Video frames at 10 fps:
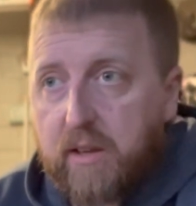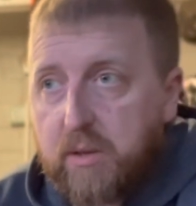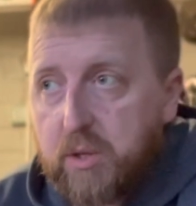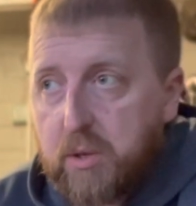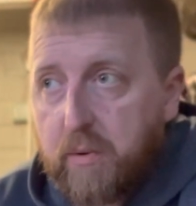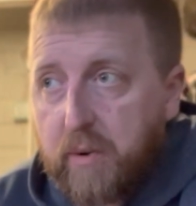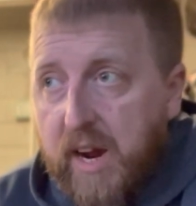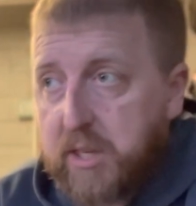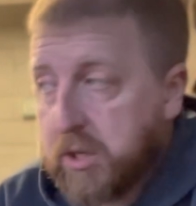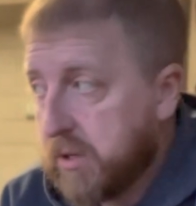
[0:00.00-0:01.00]
So when
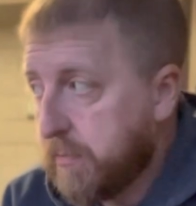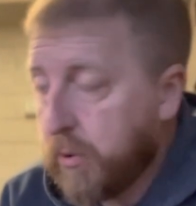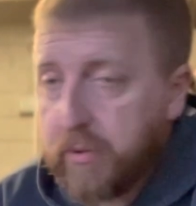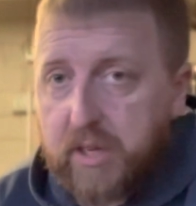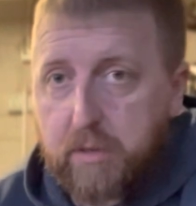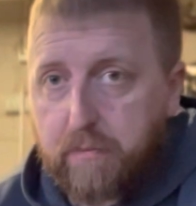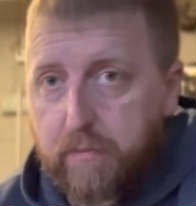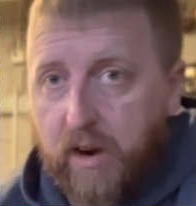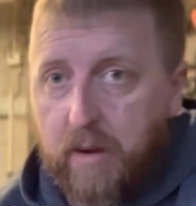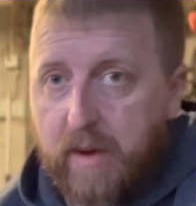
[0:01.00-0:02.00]
I pulled this
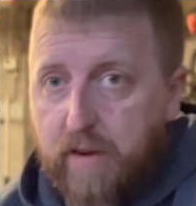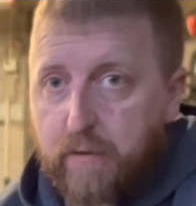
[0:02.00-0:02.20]
frame out